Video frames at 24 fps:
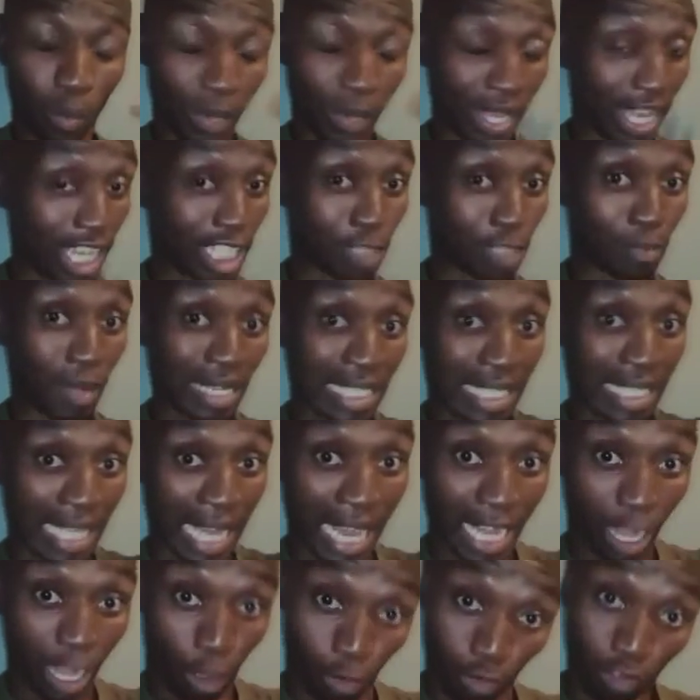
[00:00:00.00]
We expect
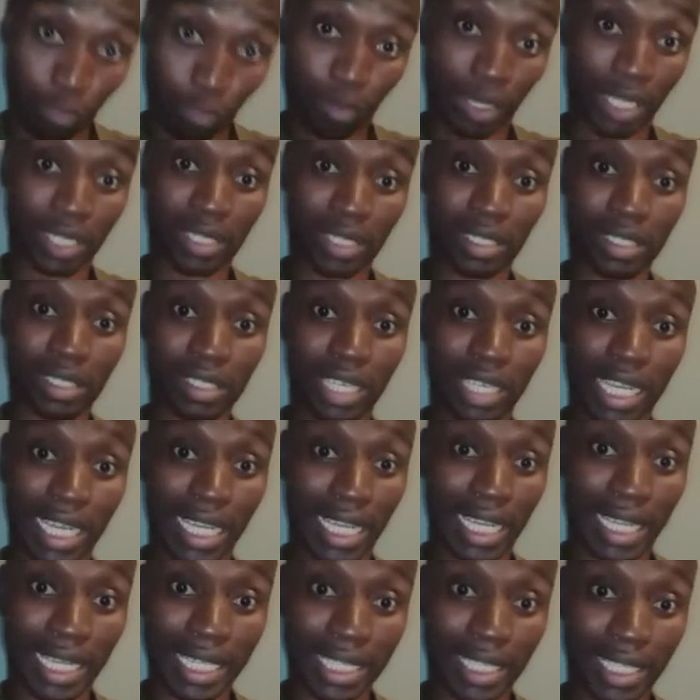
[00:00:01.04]
the announcement,
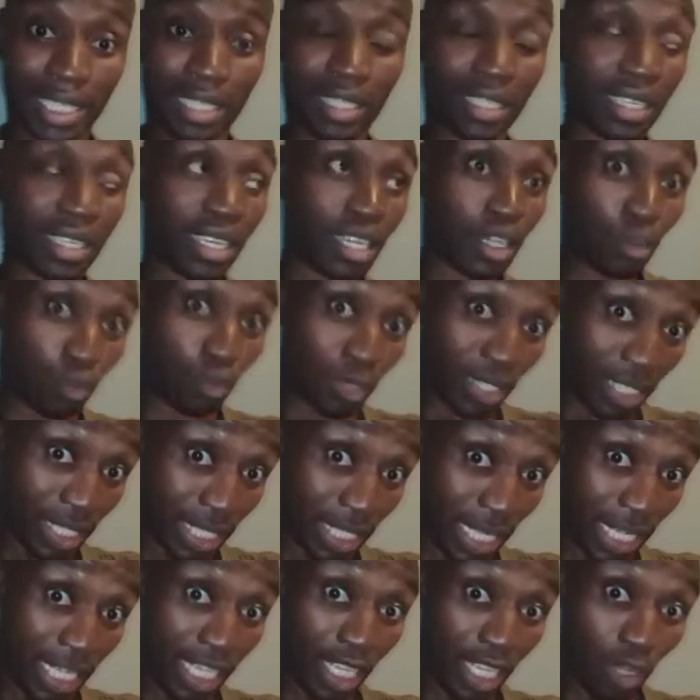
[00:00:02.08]
at least, to
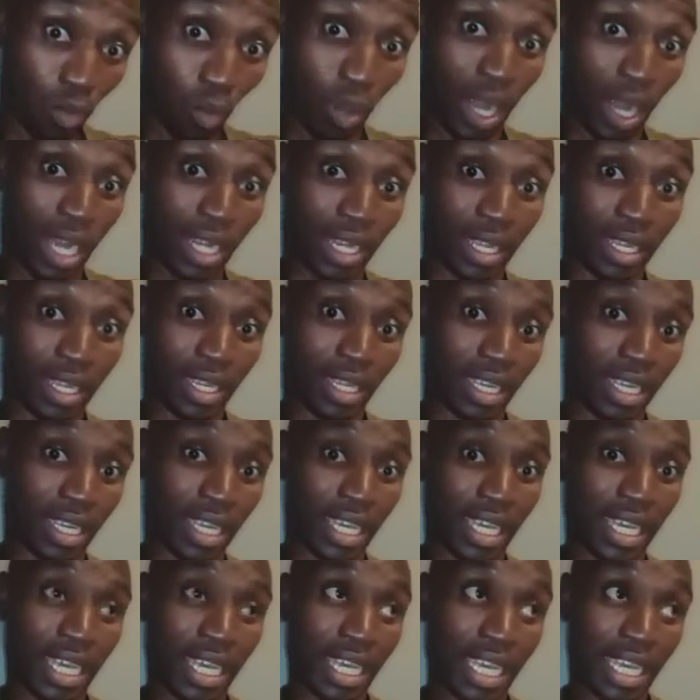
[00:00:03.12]
say he won.
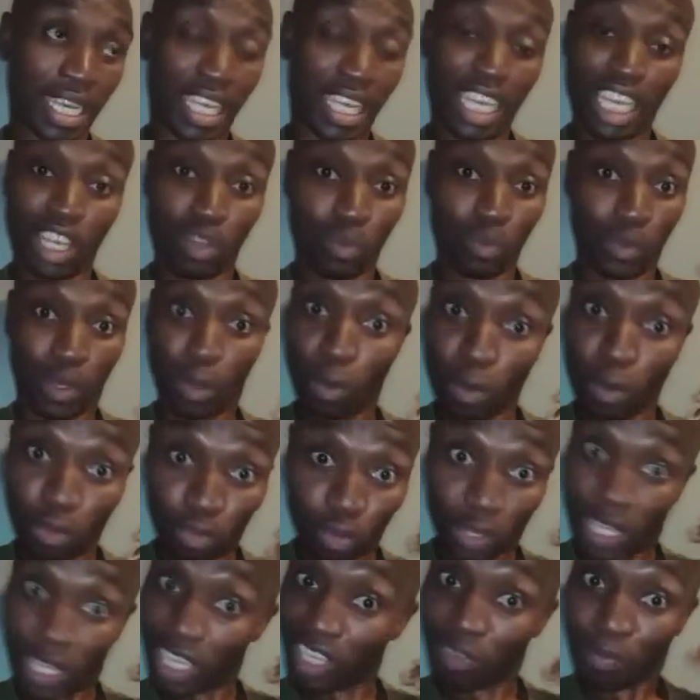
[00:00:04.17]
And we
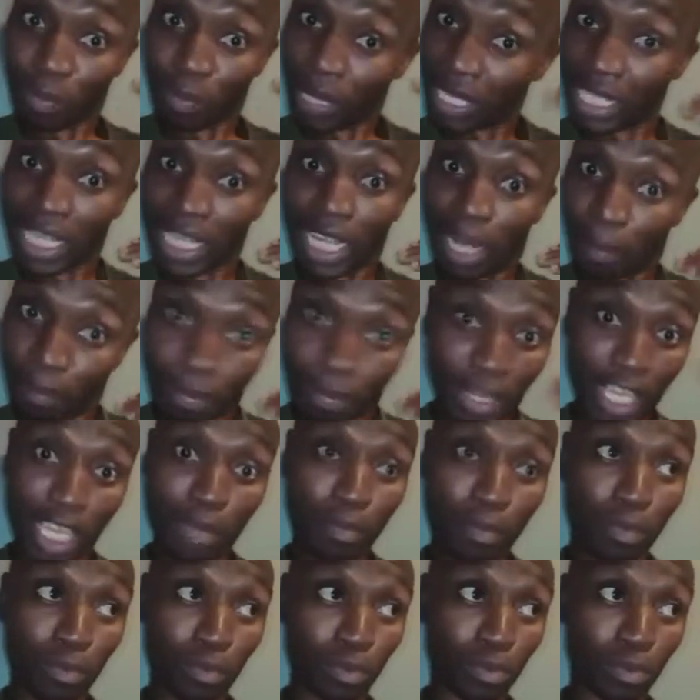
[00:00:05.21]
also expect the
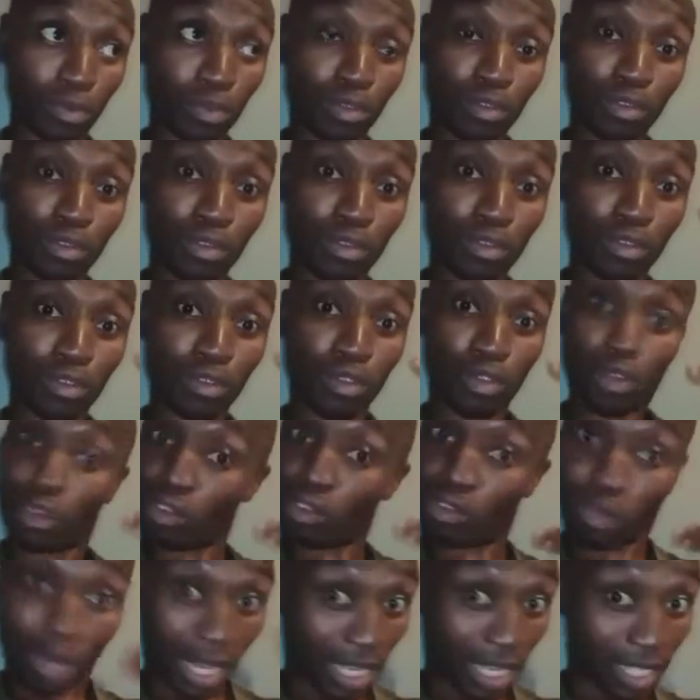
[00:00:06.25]
people
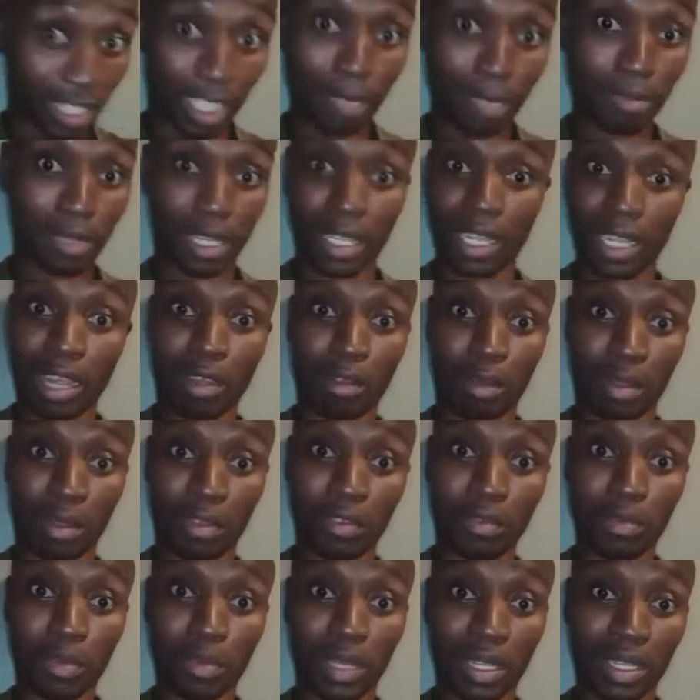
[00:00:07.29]
not to accept that
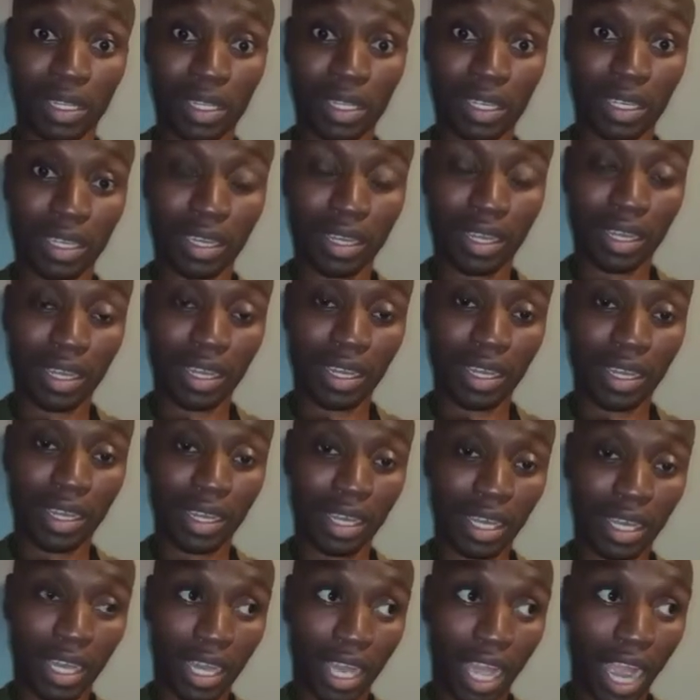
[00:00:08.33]
announcement.
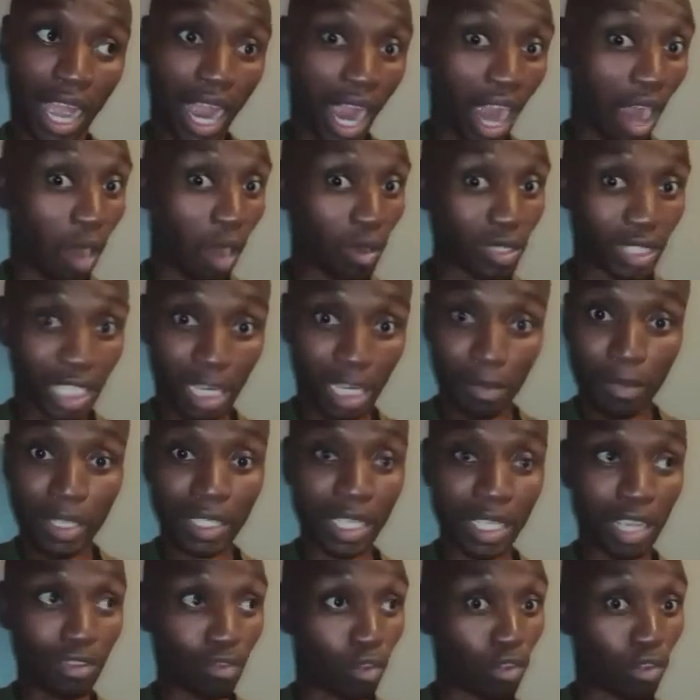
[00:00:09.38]
How
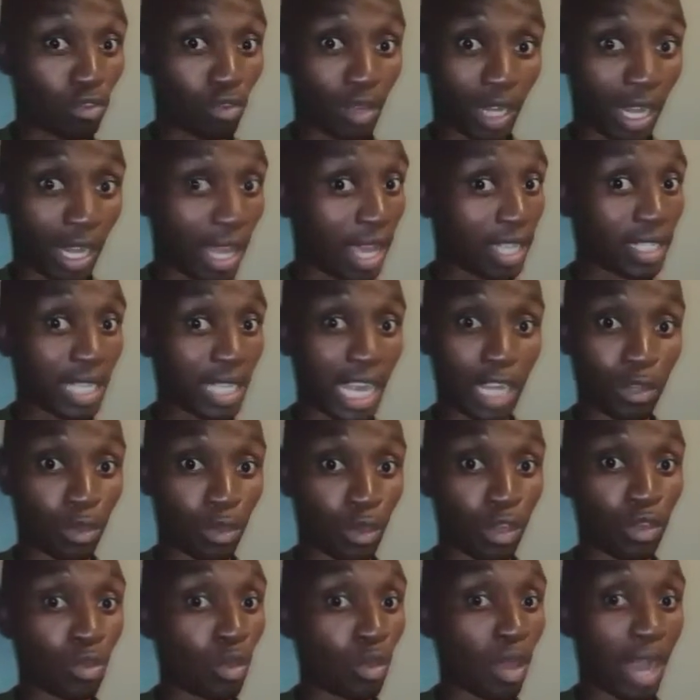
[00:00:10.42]
Chamisa is going to react, I do
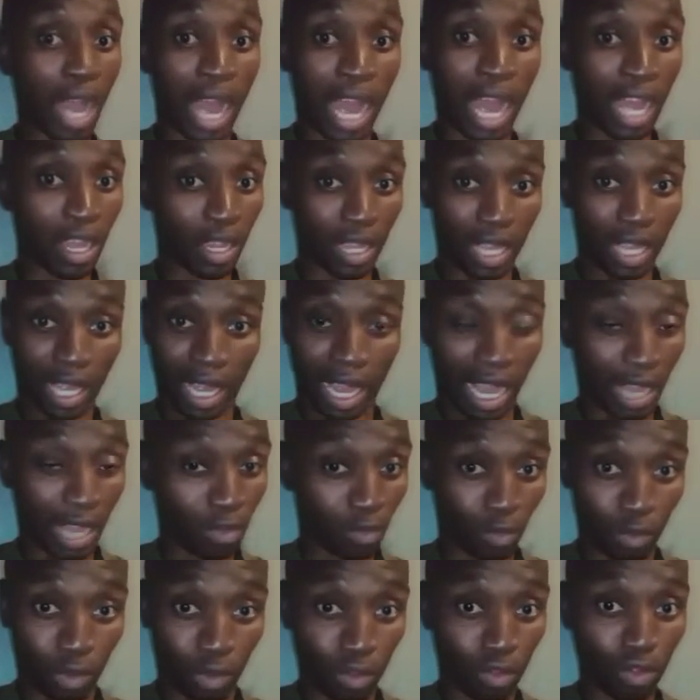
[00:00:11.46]
not know. I
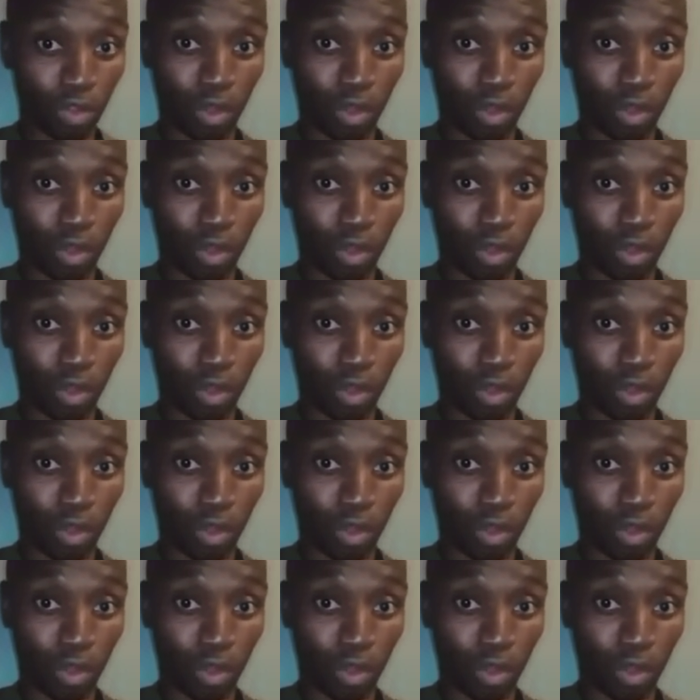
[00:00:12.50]
do not